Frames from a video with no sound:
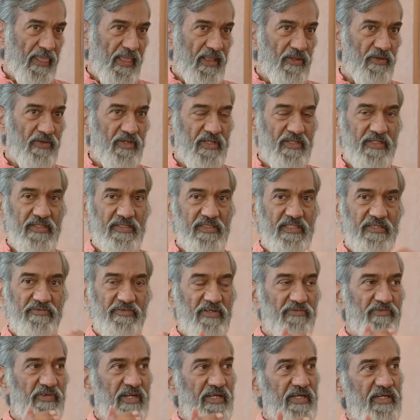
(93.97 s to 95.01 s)
Okay, there's even
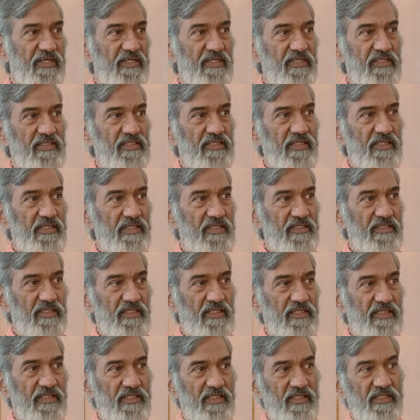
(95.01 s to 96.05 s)
a very interesting
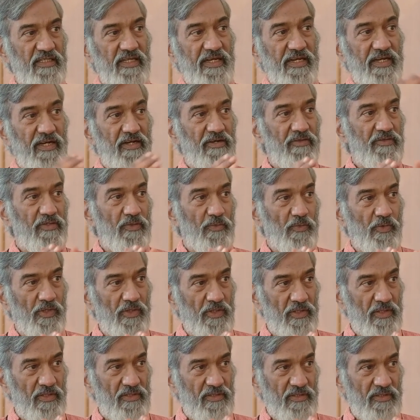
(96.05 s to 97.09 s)
discussion at the end of the
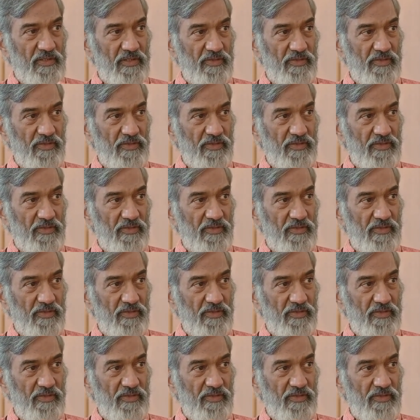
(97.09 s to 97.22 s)
war